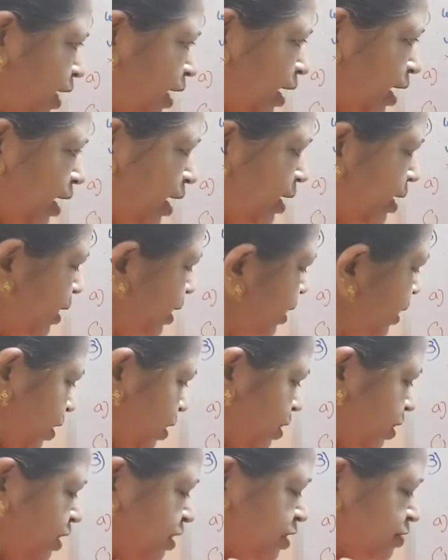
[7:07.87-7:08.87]
phenol,
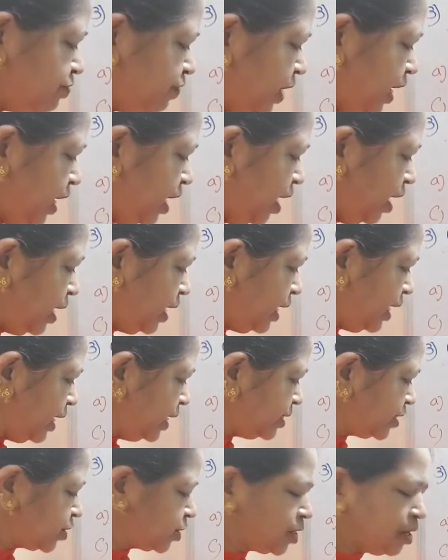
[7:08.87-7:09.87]
this phenol
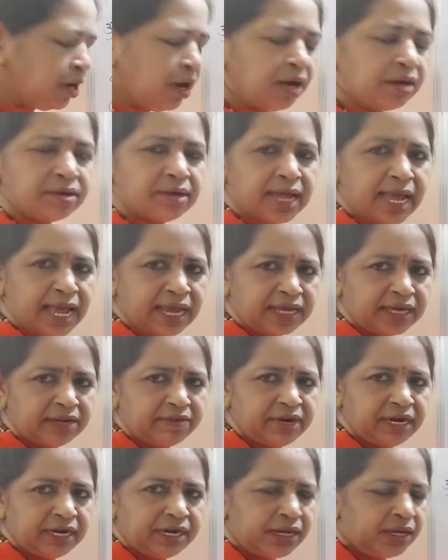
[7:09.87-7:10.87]
is strong
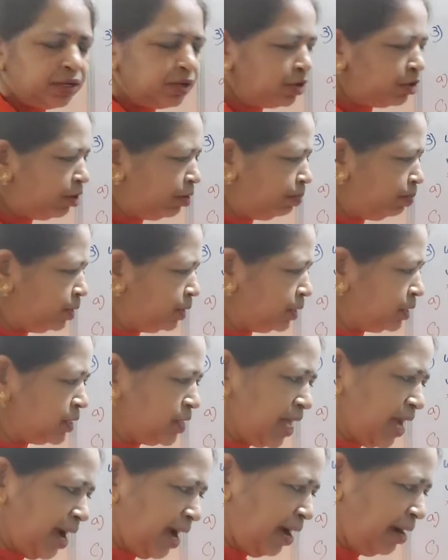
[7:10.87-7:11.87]
activating
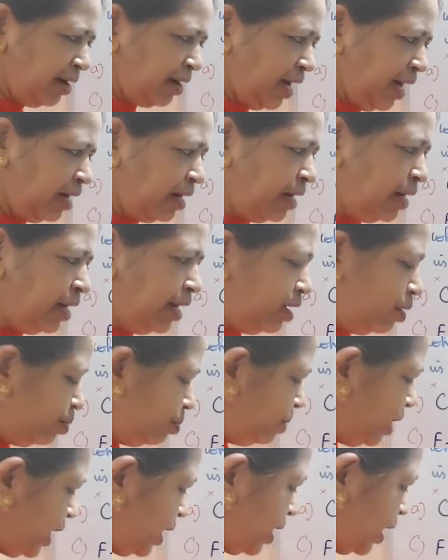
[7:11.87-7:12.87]
group than
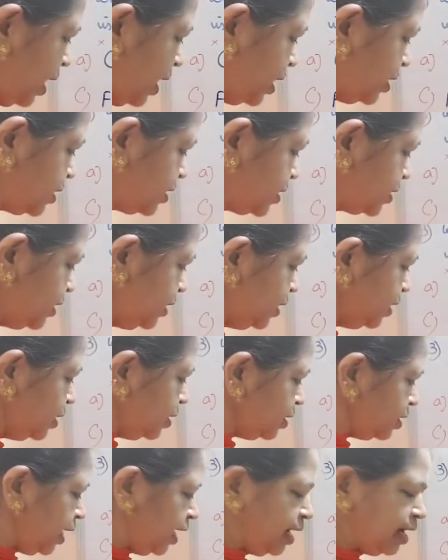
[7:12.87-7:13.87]
aniline because
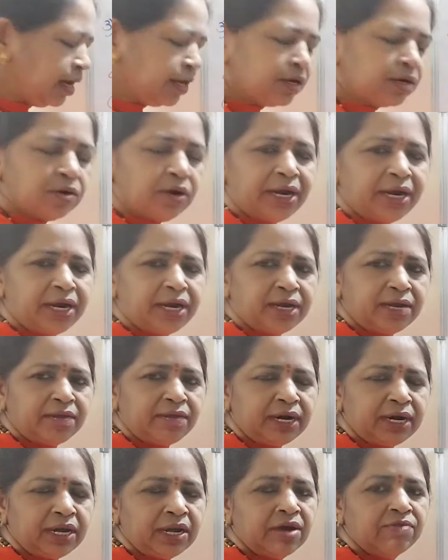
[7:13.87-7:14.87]
the
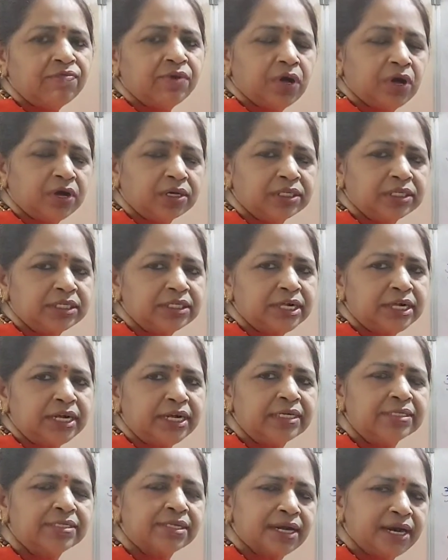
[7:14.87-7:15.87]
electronegativity of oxygen
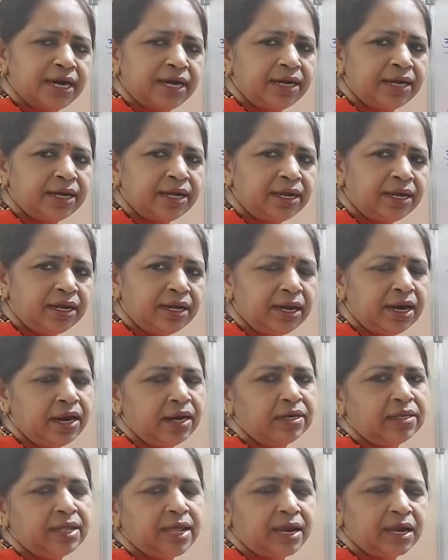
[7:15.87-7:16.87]
is greater
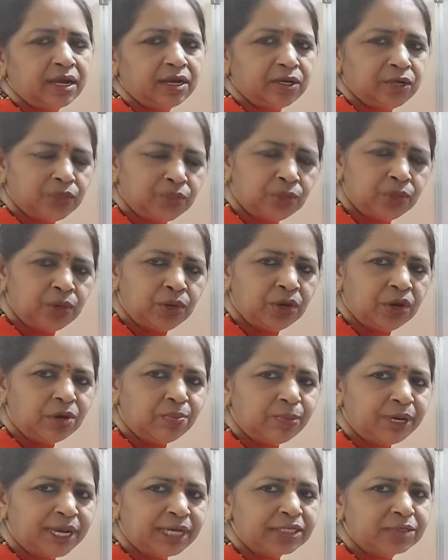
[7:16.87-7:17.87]
and there are 2
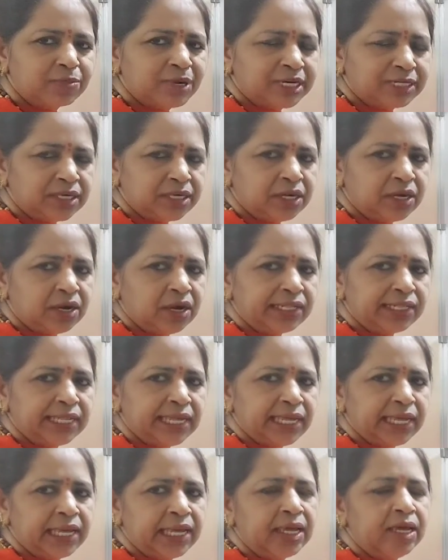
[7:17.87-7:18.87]
lone pairs present on
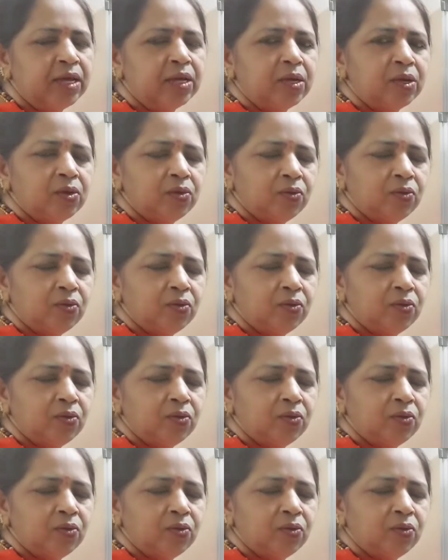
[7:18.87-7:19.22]
the